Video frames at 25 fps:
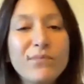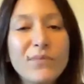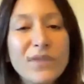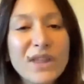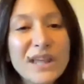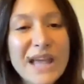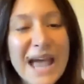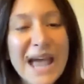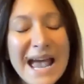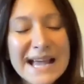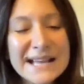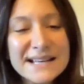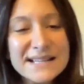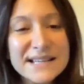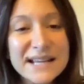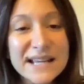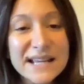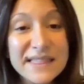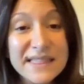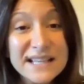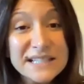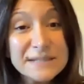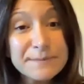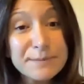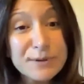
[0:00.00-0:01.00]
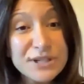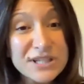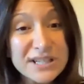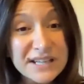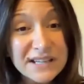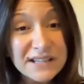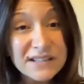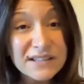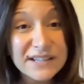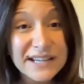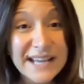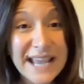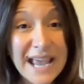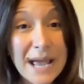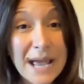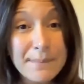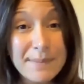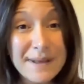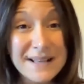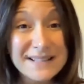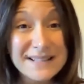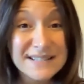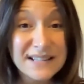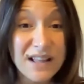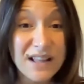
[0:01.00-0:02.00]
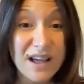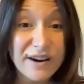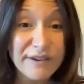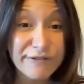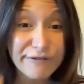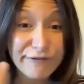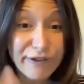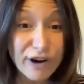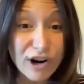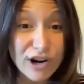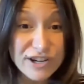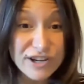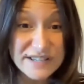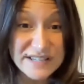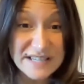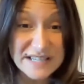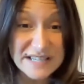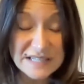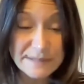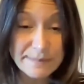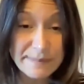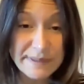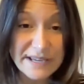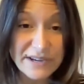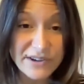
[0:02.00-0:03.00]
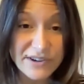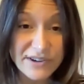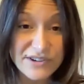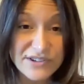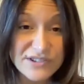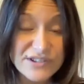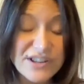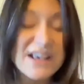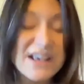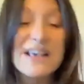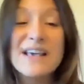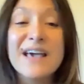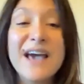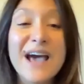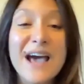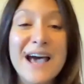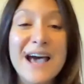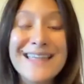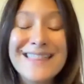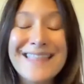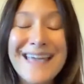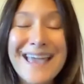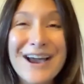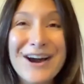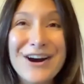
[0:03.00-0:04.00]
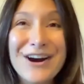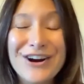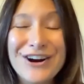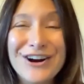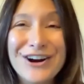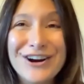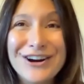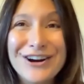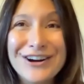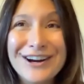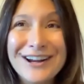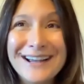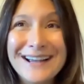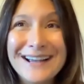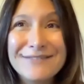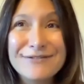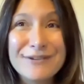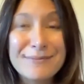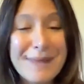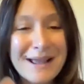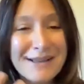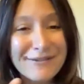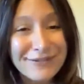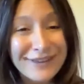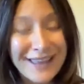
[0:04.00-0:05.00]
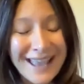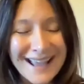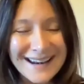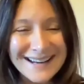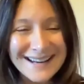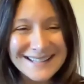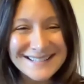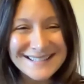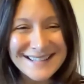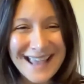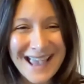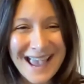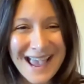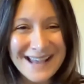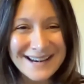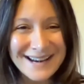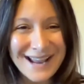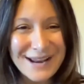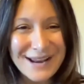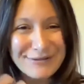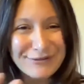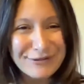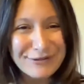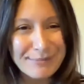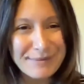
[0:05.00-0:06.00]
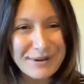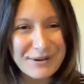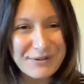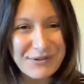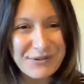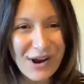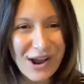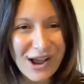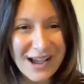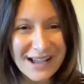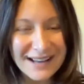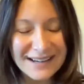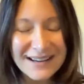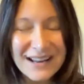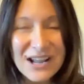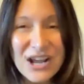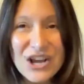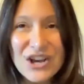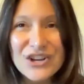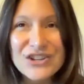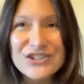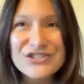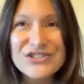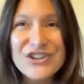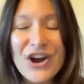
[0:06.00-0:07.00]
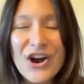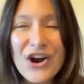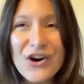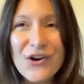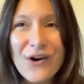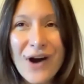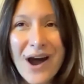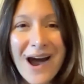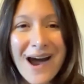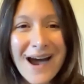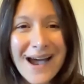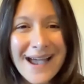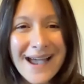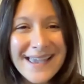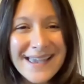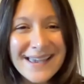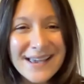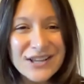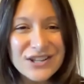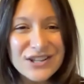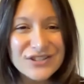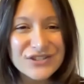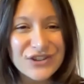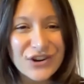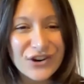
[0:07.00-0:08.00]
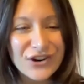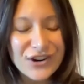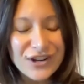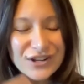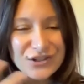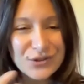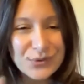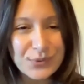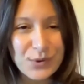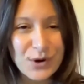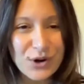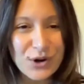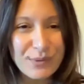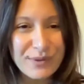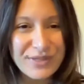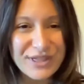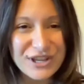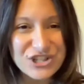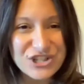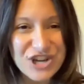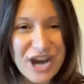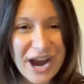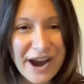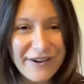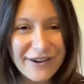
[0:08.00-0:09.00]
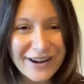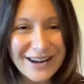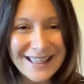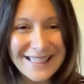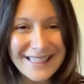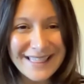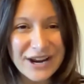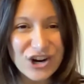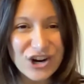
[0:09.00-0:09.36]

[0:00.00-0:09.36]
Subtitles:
And this particular camp has a lot of Farsi speakers. They are from Afghanistan and from Iran. So I started to work with a charity there